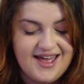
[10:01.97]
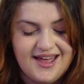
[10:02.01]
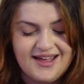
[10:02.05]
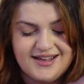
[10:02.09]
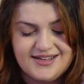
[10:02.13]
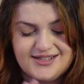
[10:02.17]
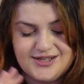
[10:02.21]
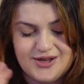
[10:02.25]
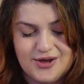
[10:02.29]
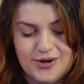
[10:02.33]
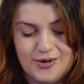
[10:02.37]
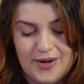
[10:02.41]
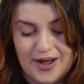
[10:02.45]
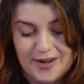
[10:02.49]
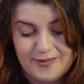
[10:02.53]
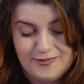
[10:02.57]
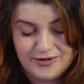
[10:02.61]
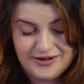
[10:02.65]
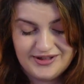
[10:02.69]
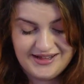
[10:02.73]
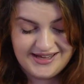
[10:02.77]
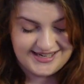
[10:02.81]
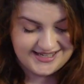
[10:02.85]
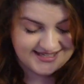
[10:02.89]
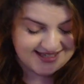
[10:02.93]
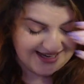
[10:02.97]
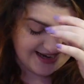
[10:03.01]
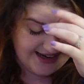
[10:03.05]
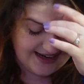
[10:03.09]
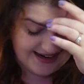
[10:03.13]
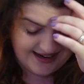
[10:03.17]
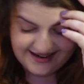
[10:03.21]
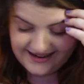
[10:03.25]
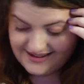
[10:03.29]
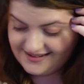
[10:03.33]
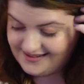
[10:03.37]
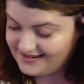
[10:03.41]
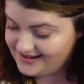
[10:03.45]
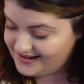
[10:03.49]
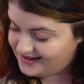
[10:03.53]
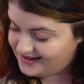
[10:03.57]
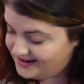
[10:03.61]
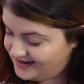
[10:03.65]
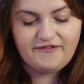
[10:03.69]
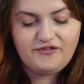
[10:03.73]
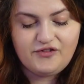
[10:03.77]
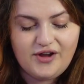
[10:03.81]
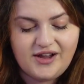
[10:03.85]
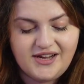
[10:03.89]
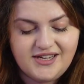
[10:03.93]
So I'm really excited.
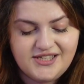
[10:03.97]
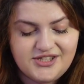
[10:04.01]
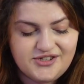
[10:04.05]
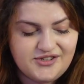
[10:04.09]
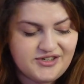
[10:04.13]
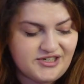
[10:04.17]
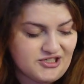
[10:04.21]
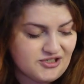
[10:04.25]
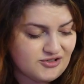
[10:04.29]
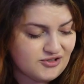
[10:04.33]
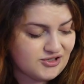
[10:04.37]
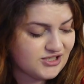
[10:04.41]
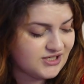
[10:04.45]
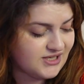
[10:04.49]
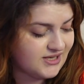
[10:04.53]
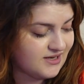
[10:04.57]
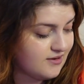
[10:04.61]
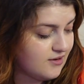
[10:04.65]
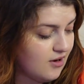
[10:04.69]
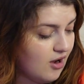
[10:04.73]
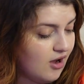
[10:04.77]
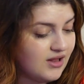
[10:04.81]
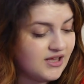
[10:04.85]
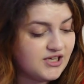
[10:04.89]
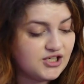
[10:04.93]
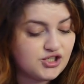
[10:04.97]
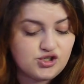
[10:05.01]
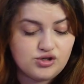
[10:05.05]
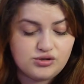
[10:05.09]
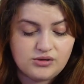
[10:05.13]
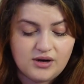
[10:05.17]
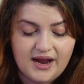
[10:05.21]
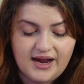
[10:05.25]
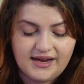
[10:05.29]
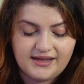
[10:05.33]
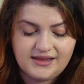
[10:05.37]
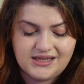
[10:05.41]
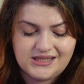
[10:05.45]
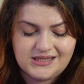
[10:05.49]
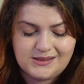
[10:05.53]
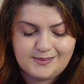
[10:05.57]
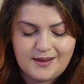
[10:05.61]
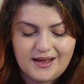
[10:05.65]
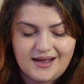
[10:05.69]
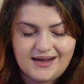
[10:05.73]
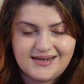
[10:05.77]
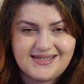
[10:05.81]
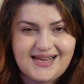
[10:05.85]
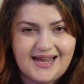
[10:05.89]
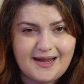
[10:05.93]
If you guys are interested at all in trying this
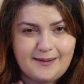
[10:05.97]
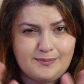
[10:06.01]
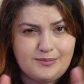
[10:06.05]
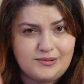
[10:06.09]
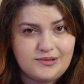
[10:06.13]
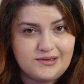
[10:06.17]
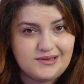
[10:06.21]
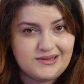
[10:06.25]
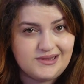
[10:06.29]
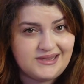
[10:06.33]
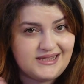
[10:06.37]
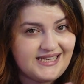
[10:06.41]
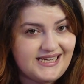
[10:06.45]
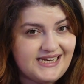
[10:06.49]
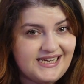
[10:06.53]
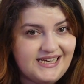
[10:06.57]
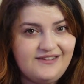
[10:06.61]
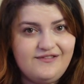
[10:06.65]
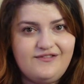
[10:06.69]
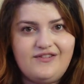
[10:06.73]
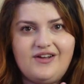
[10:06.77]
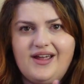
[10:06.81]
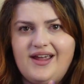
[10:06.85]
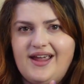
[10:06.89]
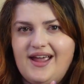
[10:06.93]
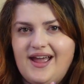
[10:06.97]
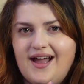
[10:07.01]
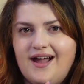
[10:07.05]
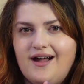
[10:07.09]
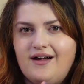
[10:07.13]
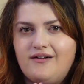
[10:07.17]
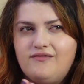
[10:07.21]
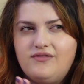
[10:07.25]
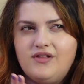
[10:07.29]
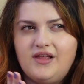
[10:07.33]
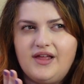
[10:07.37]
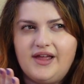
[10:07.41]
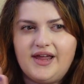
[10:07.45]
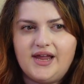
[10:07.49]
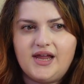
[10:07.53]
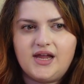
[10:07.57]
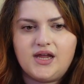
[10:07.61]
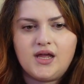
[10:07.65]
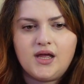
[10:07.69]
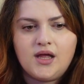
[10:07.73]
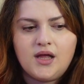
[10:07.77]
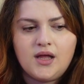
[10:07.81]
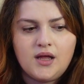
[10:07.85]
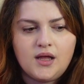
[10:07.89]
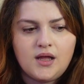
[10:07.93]
box, I believe I have like
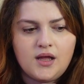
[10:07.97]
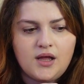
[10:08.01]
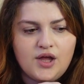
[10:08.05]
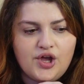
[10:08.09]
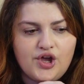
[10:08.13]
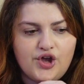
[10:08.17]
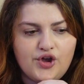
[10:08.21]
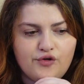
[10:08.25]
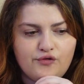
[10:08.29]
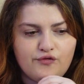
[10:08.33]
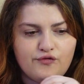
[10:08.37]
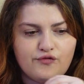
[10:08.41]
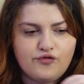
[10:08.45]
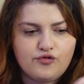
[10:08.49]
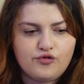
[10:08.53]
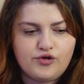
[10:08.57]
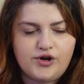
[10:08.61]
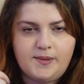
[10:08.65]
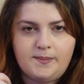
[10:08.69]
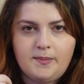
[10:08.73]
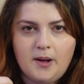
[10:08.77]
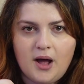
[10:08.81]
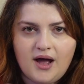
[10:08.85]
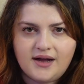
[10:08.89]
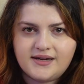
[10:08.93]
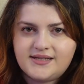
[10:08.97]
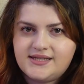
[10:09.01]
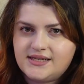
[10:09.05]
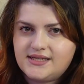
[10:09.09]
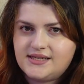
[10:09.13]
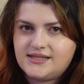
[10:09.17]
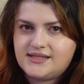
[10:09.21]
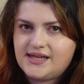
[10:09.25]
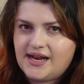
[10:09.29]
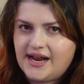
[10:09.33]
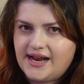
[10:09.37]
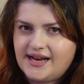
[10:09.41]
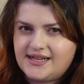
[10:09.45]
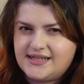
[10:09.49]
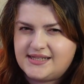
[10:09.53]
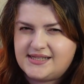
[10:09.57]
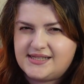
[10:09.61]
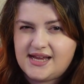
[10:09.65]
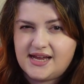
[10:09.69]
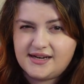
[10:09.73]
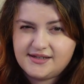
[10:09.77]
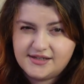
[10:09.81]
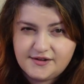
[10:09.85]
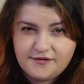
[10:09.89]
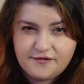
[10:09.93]
free boxes that I can
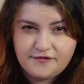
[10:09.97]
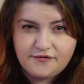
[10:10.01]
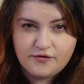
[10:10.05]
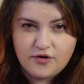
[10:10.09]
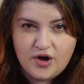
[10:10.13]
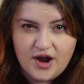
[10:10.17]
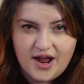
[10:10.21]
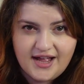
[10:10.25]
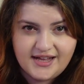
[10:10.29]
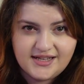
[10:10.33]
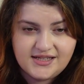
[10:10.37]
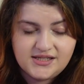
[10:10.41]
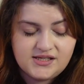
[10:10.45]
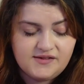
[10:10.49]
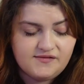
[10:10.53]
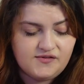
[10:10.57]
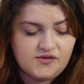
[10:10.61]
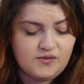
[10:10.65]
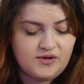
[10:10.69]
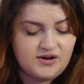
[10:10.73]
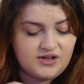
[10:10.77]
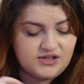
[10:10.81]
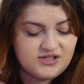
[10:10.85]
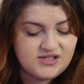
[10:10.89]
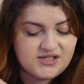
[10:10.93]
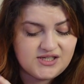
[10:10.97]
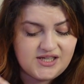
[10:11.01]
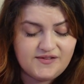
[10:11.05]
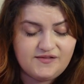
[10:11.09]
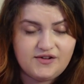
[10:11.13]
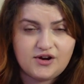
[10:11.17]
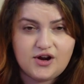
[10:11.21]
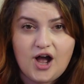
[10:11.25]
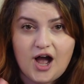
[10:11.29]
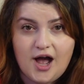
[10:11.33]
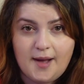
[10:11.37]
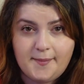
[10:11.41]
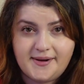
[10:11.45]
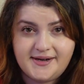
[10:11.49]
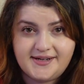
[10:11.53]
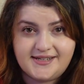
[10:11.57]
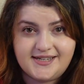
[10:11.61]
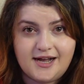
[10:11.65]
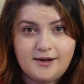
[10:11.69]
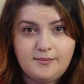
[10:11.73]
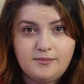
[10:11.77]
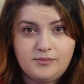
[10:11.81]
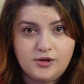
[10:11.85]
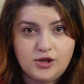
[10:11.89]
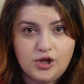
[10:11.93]
send to friends. If you want to just leave a comment
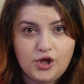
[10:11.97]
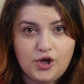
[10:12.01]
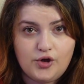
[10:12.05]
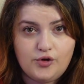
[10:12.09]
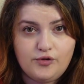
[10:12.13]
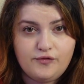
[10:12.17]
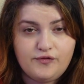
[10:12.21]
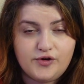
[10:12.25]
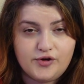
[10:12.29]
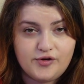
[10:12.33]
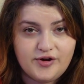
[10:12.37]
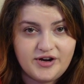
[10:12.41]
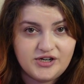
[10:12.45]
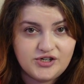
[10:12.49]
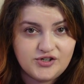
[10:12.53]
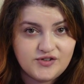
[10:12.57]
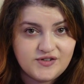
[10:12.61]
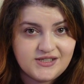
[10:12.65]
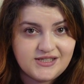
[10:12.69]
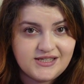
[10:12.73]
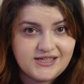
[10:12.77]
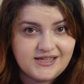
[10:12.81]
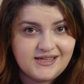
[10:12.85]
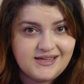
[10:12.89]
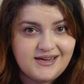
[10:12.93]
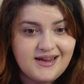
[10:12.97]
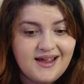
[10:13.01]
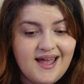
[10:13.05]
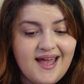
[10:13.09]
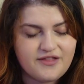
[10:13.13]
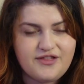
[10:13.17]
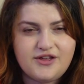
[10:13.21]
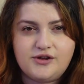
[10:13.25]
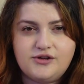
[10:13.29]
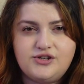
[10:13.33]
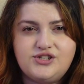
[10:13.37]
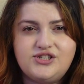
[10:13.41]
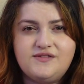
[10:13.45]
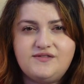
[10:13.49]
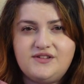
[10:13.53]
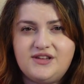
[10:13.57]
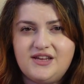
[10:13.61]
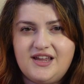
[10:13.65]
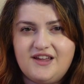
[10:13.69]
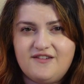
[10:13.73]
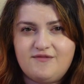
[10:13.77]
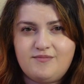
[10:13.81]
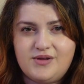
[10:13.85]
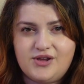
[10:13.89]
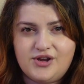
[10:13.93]
down below if you're interested. I think you just have to
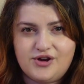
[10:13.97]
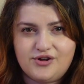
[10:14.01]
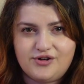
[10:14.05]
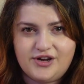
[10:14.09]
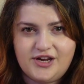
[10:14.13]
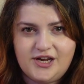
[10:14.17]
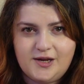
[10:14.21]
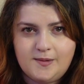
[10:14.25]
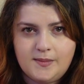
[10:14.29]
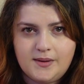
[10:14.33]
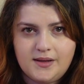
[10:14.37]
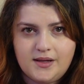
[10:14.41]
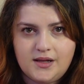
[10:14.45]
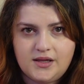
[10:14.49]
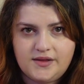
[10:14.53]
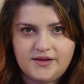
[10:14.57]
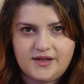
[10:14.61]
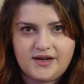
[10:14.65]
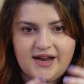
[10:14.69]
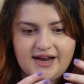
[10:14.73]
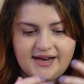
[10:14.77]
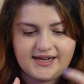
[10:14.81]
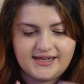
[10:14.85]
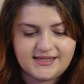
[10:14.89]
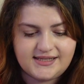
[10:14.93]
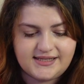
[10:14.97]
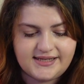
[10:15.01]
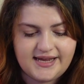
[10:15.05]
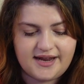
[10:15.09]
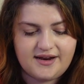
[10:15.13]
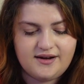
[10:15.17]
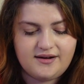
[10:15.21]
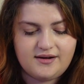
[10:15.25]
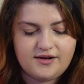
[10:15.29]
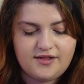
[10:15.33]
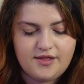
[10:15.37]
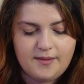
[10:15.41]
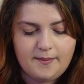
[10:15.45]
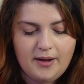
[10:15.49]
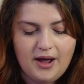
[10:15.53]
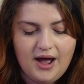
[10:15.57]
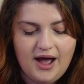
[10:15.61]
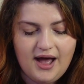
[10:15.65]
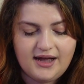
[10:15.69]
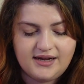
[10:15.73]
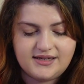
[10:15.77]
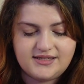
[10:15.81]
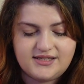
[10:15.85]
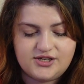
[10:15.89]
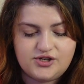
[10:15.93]
give me your email and then I can send the
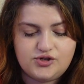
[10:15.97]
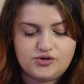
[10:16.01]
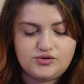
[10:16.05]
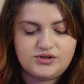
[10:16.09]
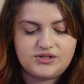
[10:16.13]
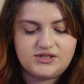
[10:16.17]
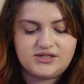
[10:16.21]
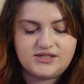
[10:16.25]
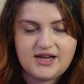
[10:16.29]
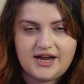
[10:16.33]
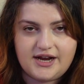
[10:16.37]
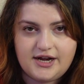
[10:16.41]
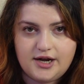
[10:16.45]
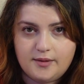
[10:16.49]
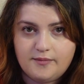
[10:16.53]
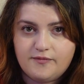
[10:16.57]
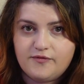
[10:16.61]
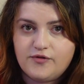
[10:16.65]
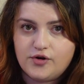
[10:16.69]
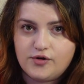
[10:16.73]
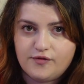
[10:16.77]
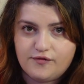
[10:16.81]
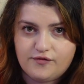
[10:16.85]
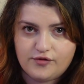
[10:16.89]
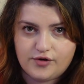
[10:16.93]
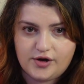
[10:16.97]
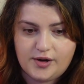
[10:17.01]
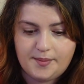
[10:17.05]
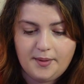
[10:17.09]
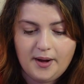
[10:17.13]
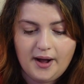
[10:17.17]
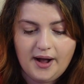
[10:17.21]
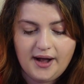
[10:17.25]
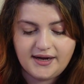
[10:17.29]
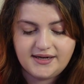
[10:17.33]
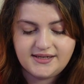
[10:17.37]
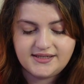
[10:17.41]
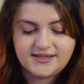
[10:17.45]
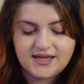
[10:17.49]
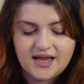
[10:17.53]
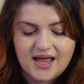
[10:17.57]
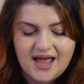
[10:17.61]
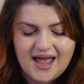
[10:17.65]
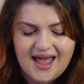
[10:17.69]
box and you just sign up for a free box.